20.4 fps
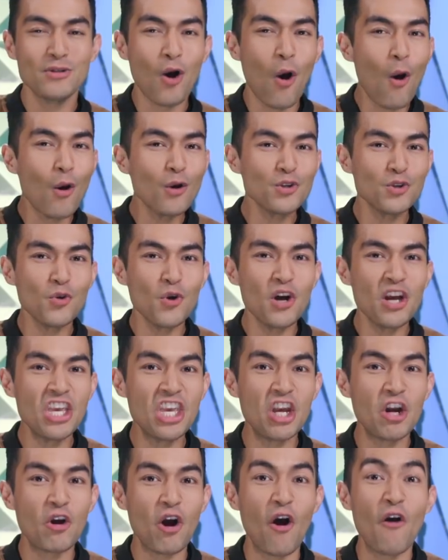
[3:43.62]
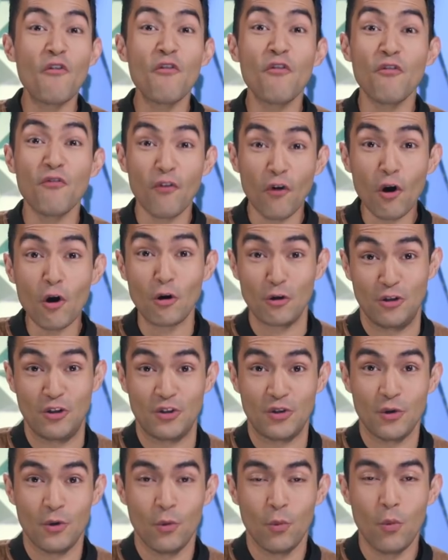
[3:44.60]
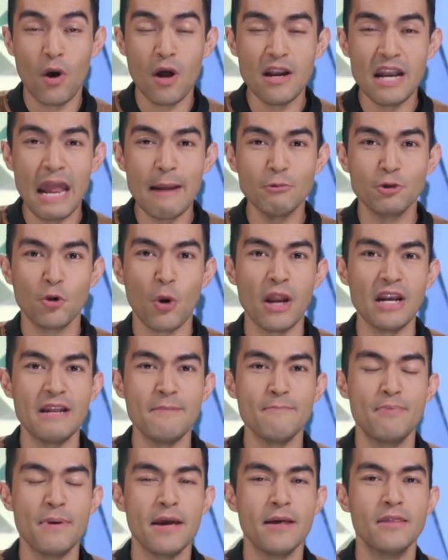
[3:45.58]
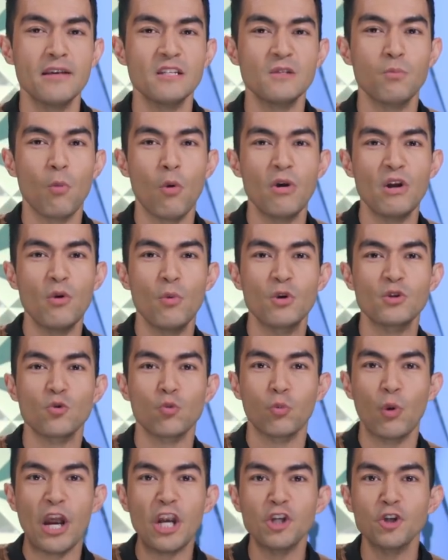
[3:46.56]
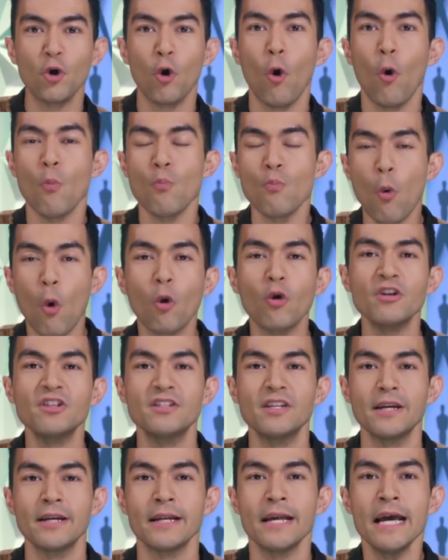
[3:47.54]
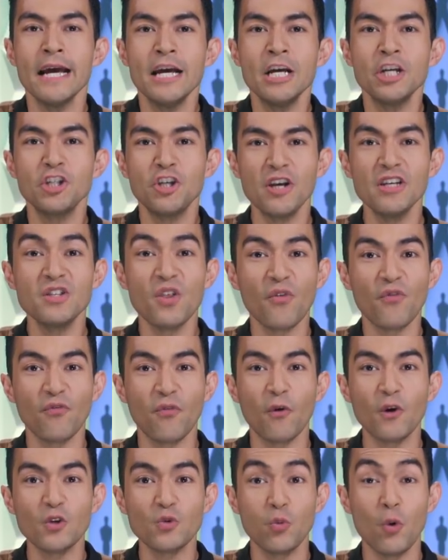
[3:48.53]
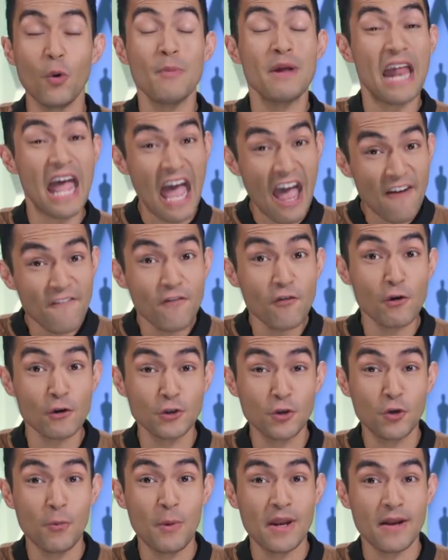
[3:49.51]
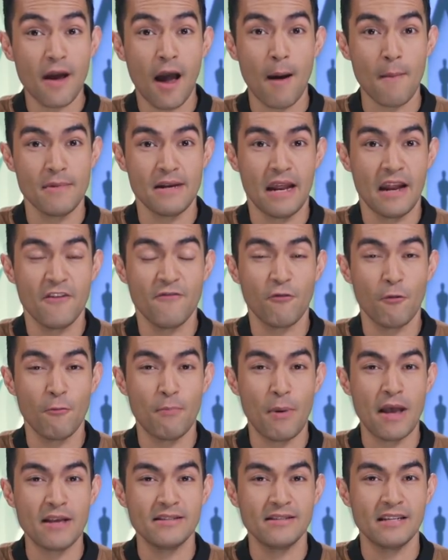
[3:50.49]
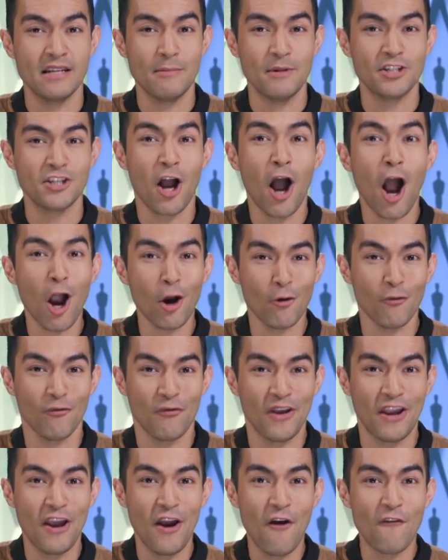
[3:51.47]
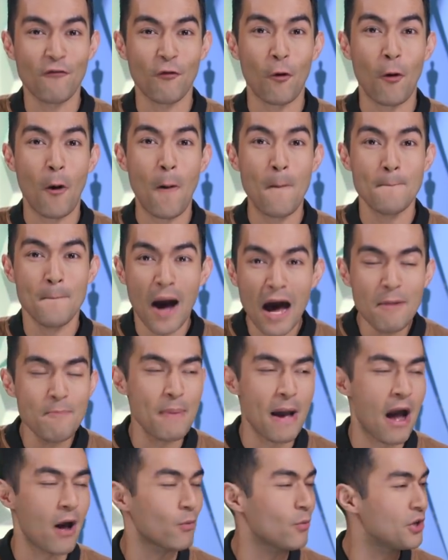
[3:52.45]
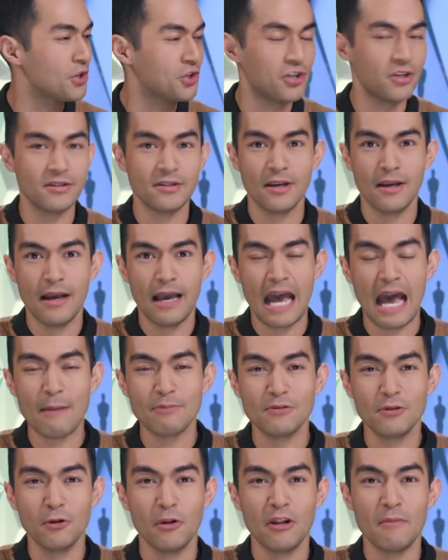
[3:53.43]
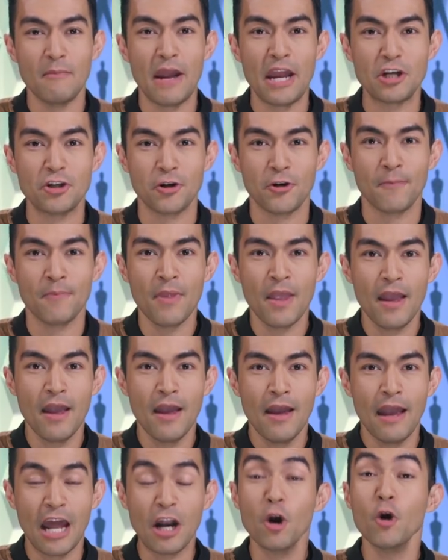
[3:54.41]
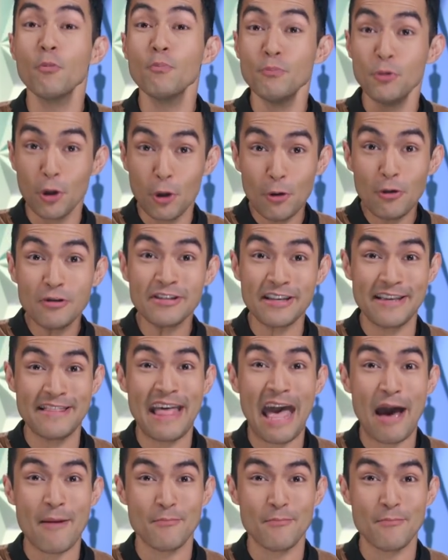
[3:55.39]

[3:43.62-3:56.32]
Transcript: also a year of firsts. One name trending big this morning was Rachel Morrison. She's the first woman ever to be nominated for Best Cinematography for Mudbound, which is absolutely major. And her muse in that